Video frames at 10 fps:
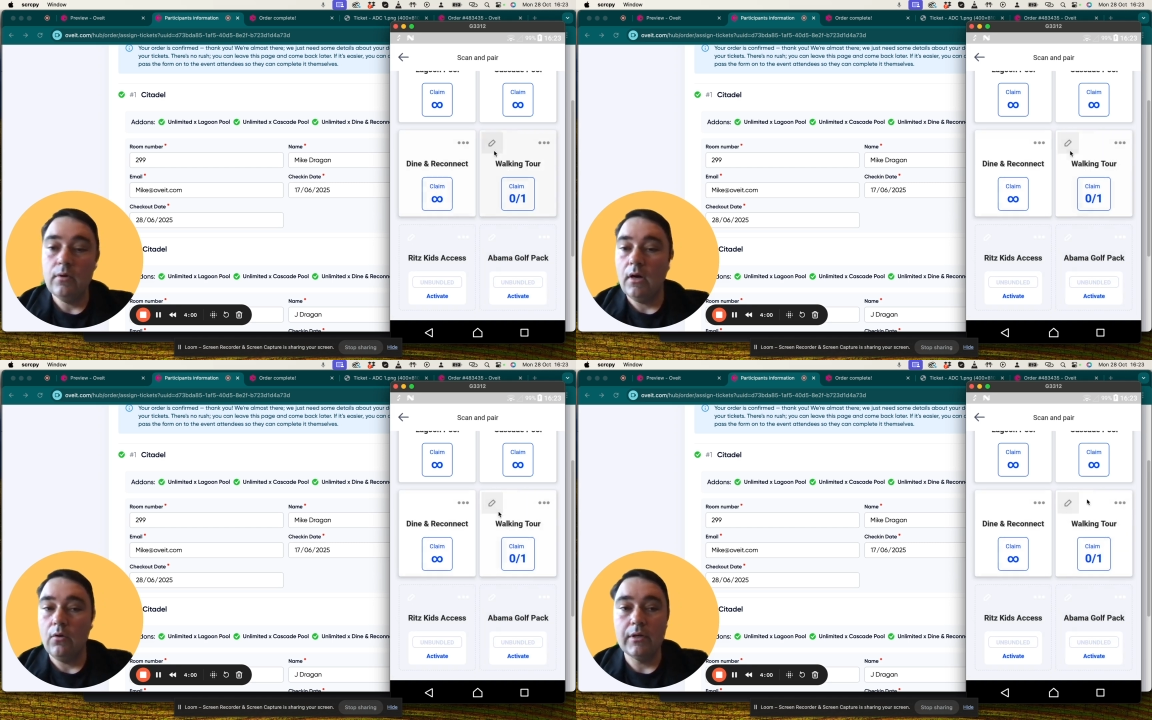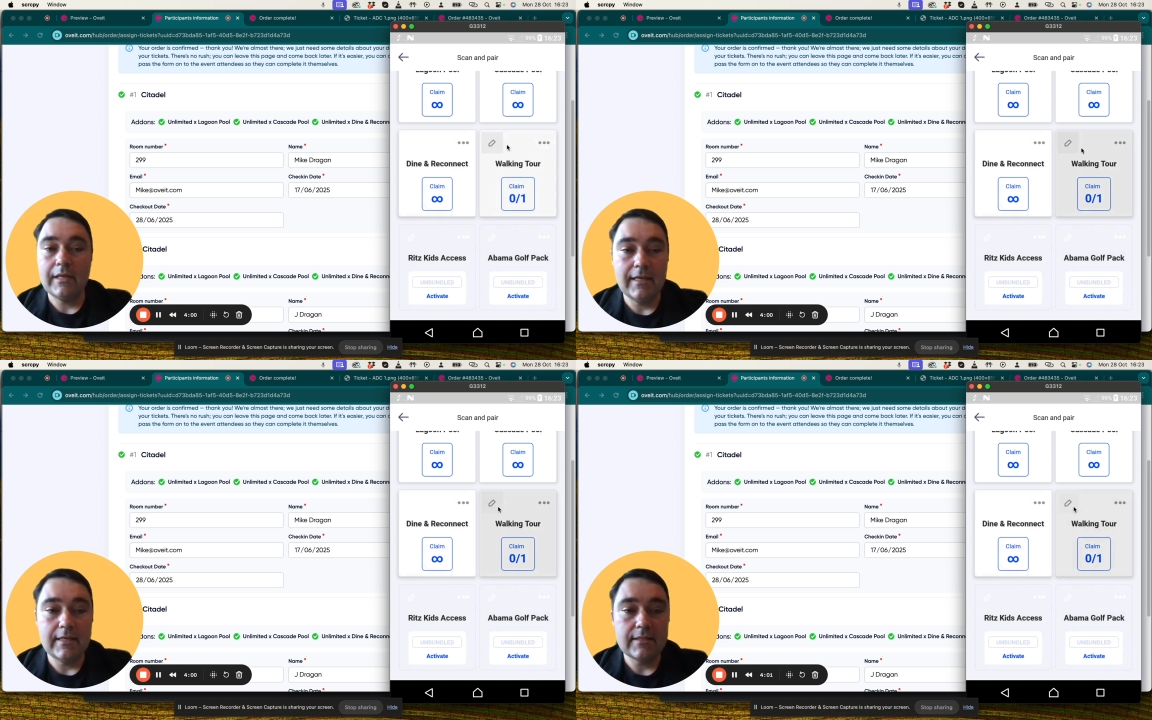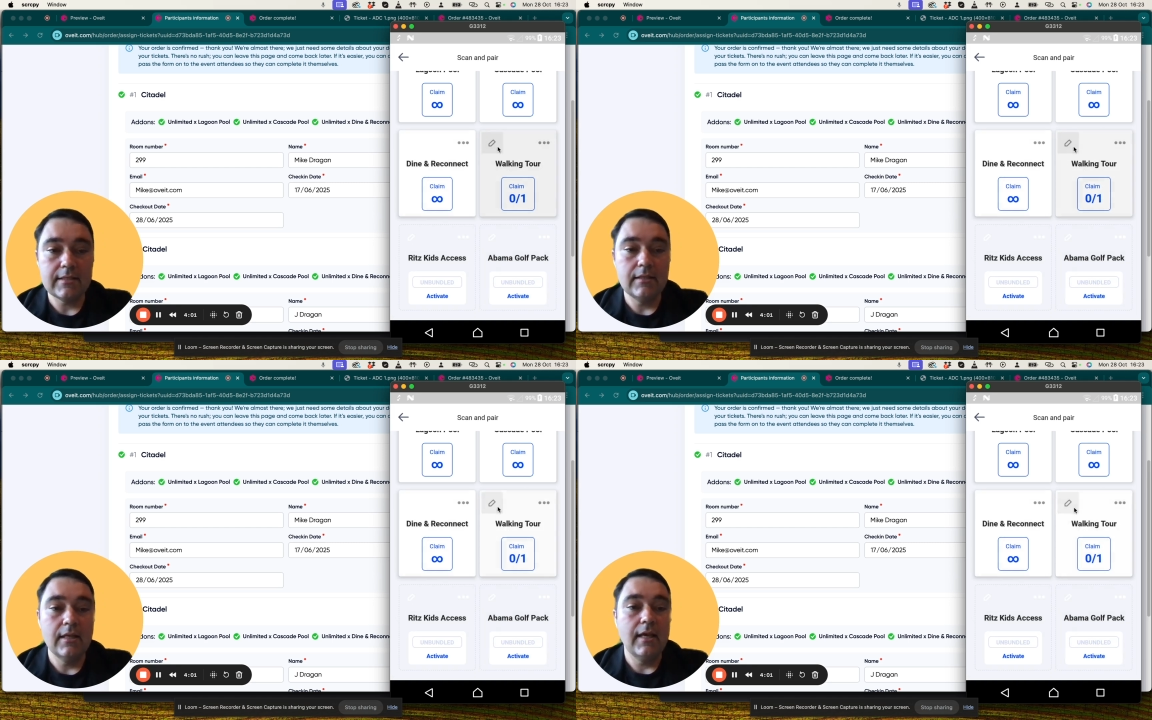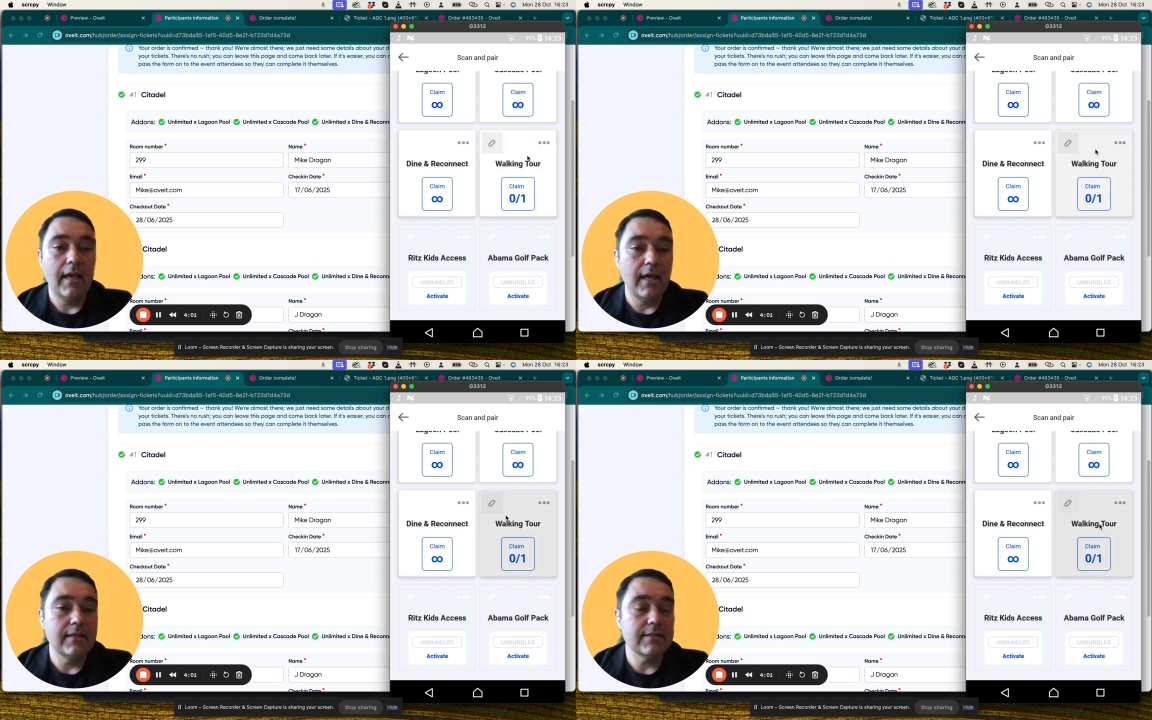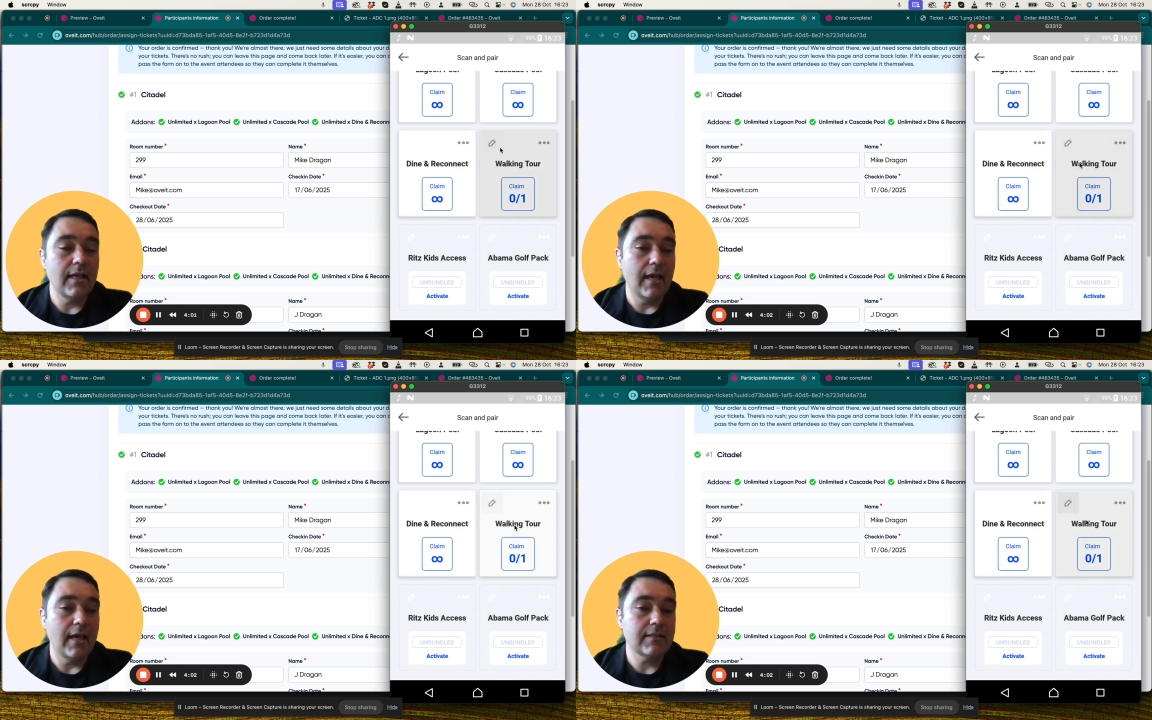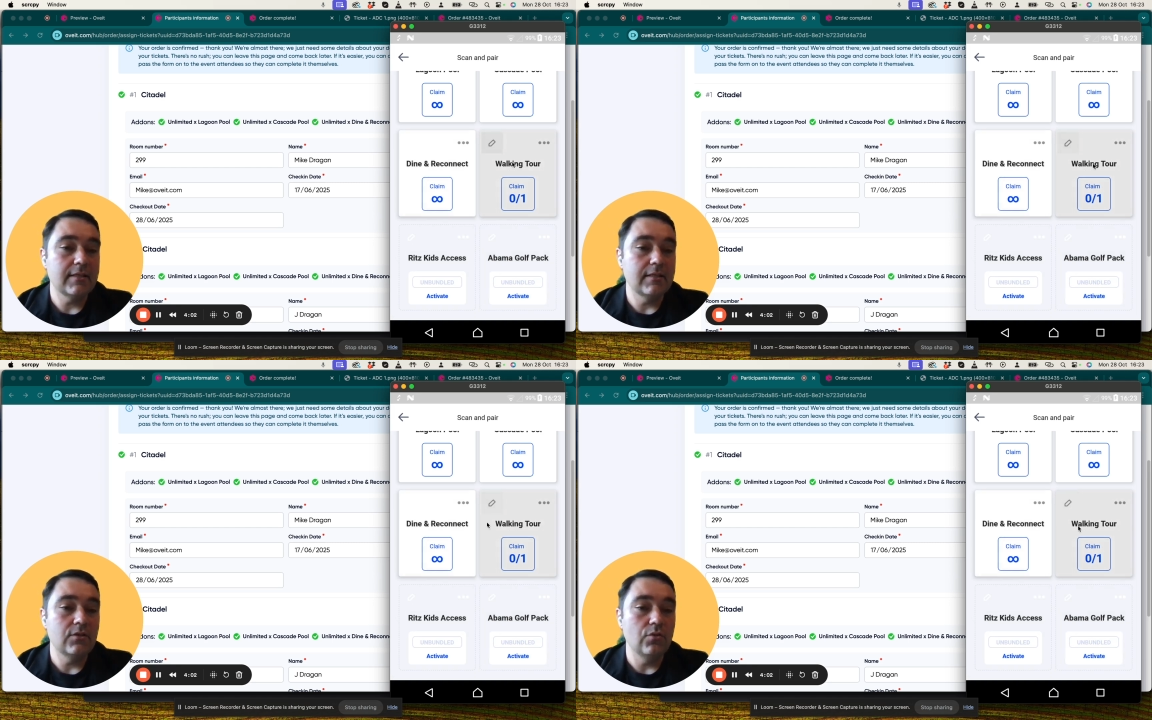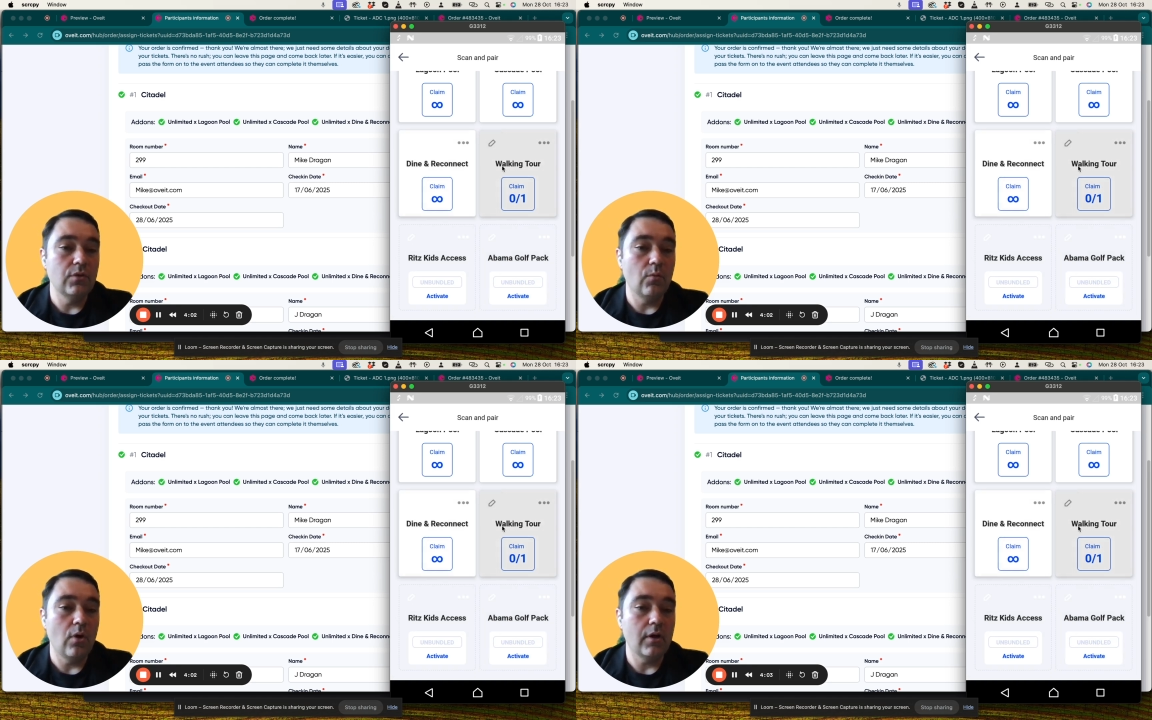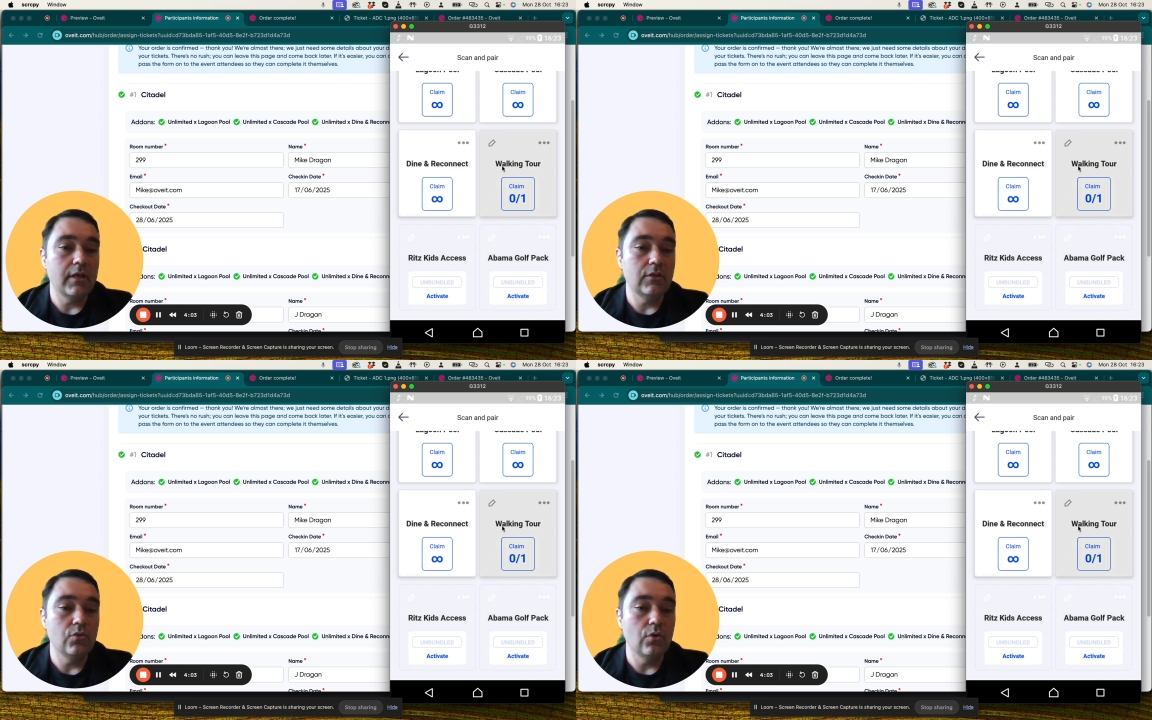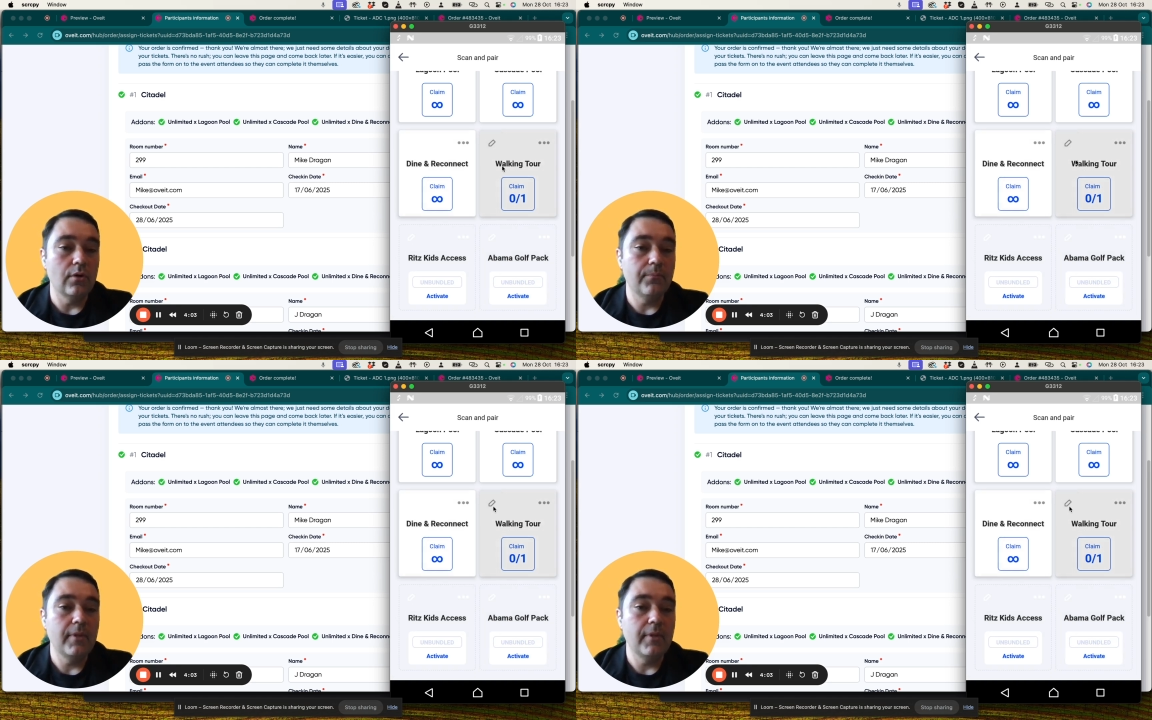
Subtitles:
our guest has access to the walking tour.